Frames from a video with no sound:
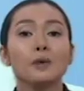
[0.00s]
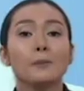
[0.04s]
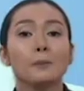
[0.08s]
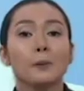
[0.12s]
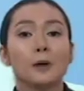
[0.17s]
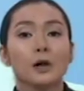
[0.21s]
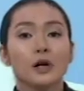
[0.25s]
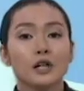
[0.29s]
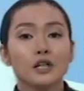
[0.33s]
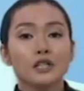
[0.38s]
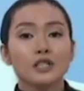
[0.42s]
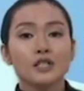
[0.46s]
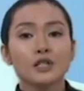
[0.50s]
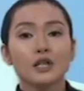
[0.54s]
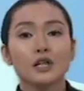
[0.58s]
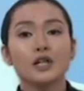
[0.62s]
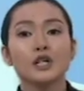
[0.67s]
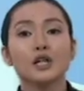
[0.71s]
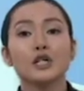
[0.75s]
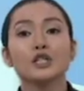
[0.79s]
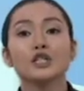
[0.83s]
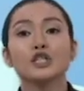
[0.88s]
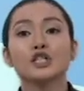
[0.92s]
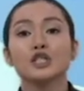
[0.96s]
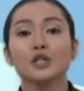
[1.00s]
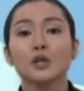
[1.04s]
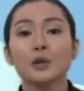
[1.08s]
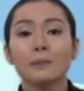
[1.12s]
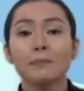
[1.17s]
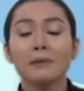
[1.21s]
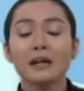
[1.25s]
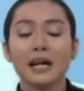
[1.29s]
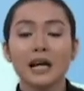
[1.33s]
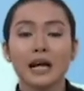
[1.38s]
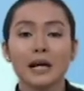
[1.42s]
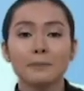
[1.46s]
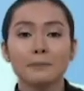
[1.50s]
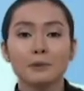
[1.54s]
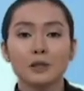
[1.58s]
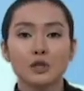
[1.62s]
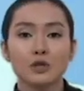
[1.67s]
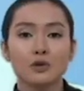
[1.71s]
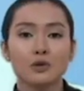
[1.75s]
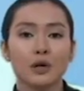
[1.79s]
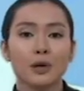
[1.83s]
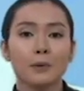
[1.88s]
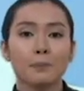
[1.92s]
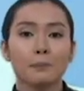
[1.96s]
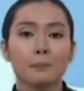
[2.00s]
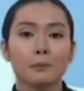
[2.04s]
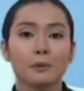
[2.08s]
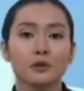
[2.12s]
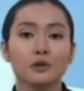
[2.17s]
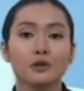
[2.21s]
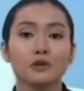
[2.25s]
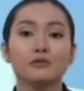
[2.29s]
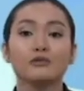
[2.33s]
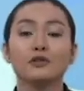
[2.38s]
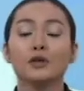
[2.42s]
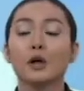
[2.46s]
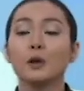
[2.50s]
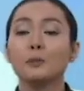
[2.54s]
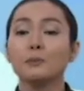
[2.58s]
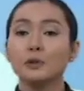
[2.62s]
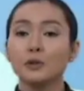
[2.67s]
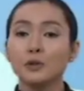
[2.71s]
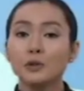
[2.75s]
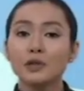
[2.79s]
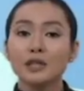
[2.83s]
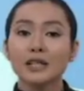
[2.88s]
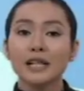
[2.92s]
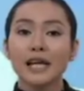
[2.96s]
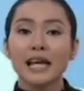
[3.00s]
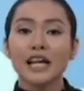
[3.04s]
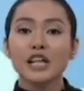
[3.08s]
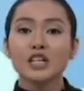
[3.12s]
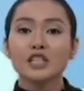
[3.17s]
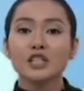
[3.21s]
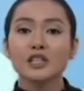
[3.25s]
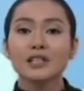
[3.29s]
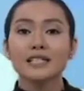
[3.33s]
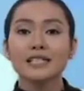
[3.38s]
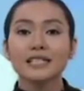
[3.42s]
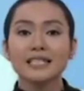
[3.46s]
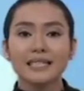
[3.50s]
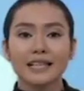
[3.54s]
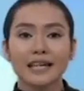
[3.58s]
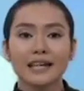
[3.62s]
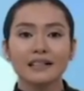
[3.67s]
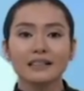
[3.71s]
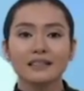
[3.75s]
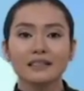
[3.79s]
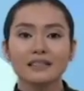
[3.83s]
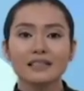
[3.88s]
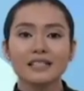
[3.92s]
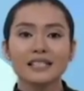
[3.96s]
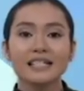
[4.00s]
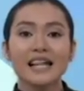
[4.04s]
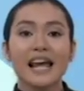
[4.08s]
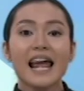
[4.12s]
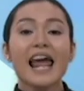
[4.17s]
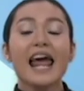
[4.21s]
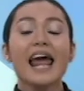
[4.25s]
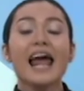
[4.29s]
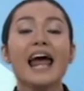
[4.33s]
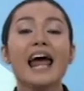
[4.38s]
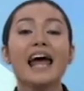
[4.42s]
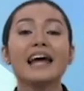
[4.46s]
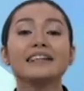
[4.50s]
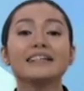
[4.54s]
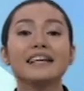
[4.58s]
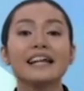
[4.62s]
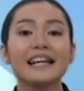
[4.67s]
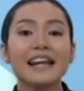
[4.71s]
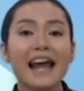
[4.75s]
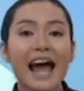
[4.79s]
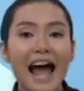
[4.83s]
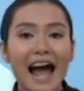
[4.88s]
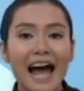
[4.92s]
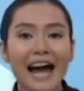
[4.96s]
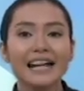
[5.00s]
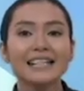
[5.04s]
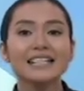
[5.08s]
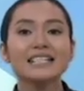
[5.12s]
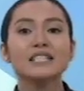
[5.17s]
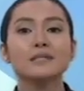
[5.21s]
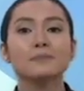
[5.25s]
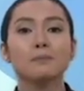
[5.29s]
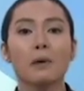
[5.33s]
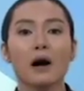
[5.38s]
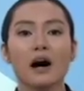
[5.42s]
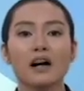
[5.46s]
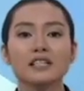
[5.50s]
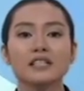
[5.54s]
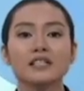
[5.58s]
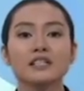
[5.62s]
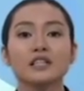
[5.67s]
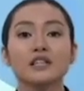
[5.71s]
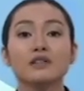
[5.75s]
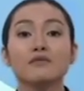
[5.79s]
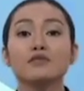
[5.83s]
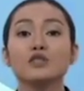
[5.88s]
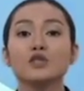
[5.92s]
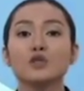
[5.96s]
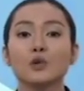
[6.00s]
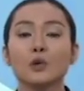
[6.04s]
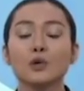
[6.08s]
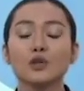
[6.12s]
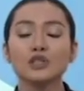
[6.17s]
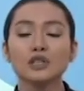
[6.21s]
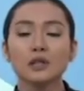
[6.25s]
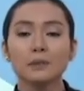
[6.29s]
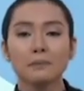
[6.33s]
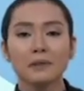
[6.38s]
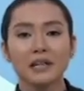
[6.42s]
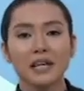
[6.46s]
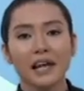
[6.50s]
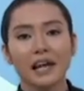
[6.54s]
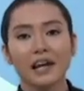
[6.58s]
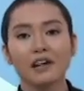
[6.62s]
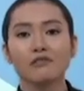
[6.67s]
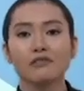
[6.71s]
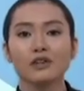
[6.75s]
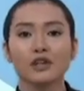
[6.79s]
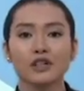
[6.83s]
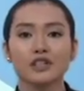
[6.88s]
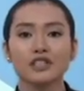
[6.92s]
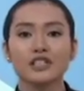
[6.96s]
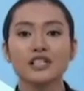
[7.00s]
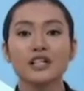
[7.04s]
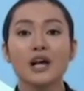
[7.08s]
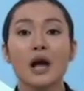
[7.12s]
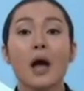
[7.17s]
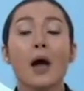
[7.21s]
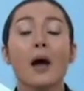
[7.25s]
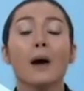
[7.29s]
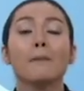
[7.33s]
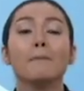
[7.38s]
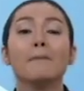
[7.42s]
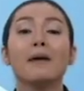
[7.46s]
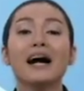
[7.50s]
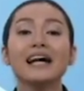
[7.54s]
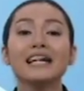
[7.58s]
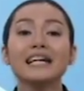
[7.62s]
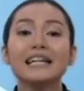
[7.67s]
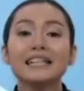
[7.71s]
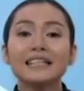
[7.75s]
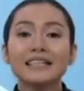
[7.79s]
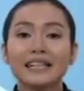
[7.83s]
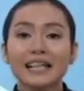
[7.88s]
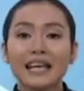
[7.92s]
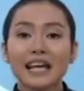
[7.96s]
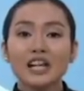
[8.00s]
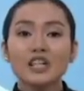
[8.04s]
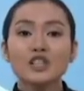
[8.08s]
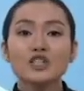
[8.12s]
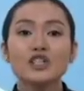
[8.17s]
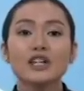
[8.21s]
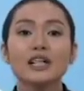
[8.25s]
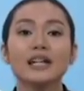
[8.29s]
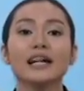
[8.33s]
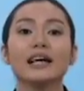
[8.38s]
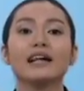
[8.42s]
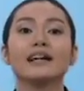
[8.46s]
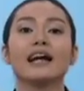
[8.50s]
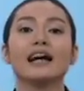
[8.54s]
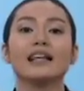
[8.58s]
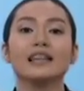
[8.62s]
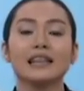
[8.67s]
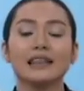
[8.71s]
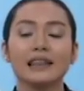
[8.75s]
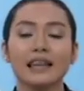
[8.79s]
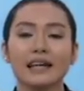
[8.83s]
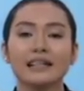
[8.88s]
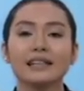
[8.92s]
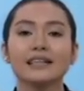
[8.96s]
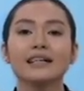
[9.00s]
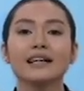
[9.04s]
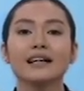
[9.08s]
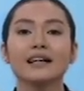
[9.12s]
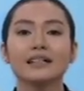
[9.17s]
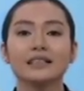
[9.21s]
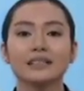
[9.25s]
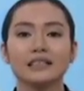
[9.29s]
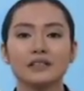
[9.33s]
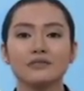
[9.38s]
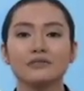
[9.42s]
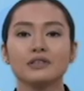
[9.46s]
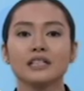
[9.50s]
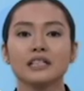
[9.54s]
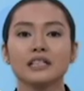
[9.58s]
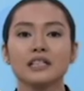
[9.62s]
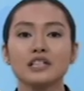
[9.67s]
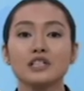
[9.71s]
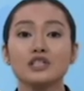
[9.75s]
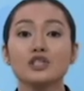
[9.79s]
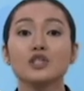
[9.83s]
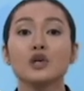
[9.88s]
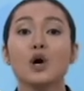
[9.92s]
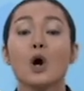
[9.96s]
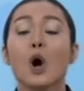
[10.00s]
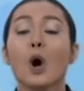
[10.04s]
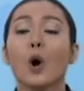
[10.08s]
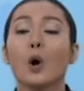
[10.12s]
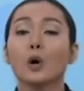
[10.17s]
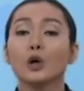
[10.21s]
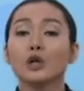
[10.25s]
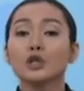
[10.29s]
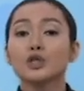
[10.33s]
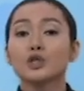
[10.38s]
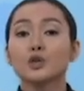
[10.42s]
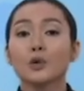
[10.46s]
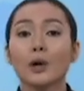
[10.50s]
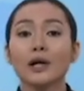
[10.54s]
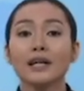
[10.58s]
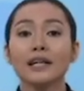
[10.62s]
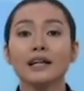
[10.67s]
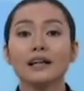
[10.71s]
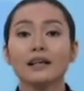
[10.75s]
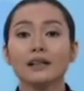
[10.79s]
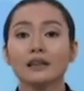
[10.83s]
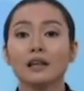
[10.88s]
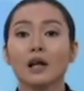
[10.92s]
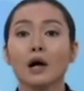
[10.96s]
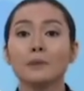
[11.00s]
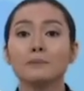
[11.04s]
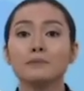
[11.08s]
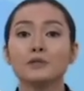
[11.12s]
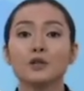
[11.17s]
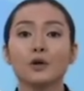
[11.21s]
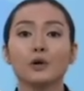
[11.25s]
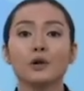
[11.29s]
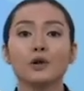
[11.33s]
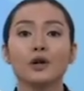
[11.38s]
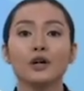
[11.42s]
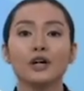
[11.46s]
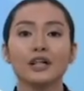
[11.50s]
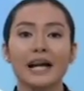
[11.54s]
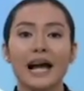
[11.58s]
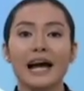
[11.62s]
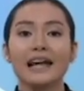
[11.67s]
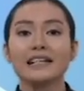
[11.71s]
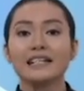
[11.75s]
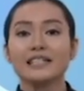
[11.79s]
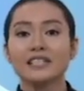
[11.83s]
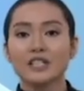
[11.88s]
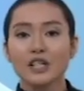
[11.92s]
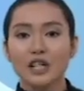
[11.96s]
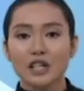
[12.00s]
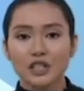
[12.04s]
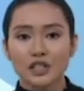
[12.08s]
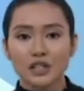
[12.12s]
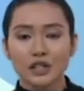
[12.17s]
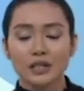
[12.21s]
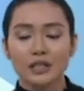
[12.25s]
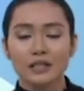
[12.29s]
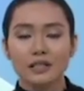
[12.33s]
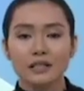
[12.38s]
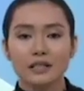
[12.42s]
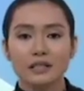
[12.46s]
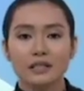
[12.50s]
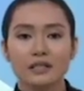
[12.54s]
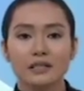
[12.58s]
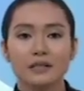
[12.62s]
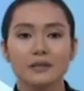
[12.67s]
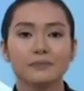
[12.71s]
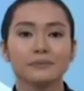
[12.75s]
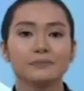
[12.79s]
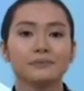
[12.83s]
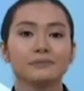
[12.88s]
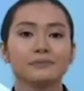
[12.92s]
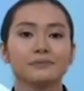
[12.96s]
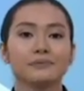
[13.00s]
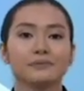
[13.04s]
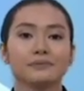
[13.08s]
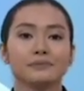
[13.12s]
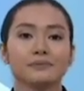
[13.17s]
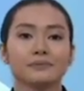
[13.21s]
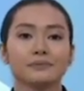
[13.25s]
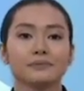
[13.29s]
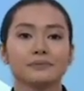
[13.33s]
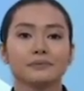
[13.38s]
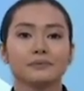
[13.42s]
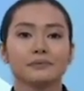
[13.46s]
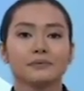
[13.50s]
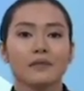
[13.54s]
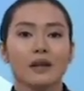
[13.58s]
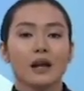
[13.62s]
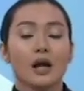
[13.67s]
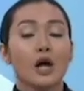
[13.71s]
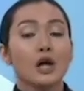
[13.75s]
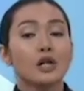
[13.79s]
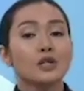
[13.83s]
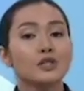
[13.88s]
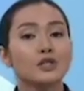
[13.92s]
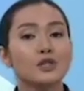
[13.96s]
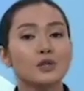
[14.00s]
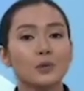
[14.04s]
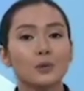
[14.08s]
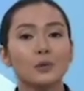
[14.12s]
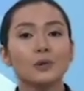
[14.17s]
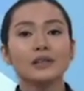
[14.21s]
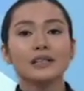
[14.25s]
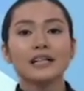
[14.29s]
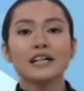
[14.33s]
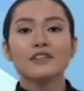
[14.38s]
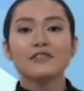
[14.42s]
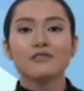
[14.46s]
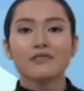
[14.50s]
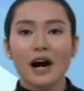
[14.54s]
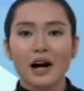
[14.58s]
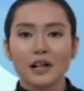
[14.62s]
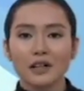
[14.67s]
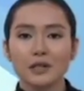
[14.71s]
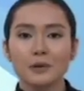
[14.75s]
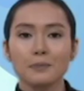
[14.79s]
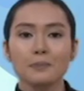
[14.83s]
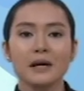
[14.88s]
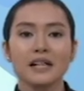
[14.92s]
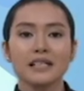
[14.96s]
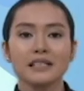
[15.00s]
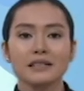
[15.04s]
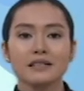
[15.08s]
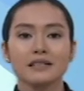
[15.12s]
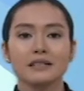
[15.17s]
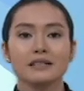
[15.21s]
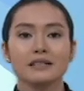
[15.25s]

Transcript: person should be able to improve communication skills and enhance positive social behaviors by engaging in athletic activities or joining clubs or organizations. School environment.